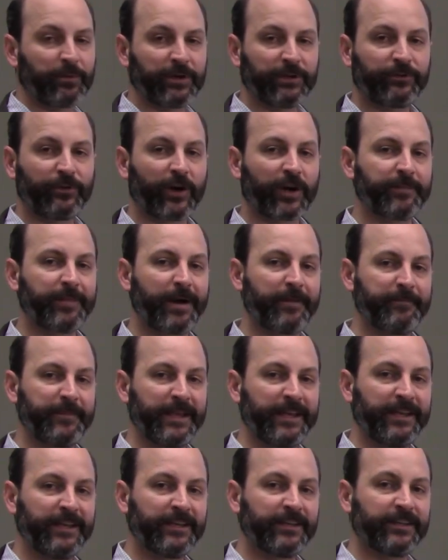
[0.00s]
going to talk about
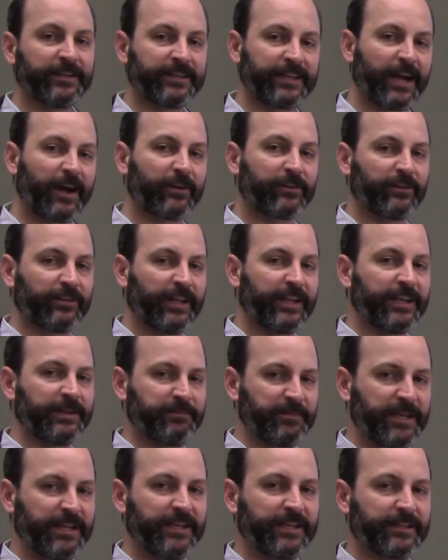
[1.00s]
median and
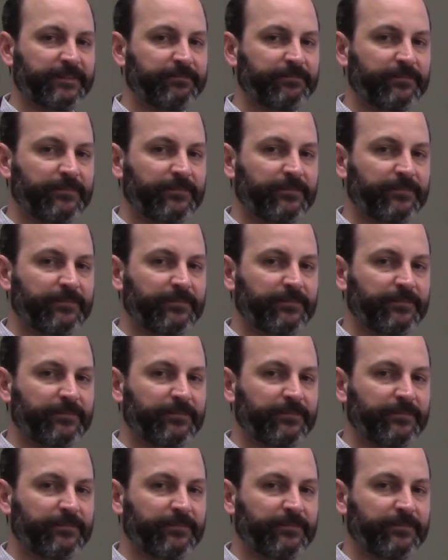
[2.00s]
calculating median.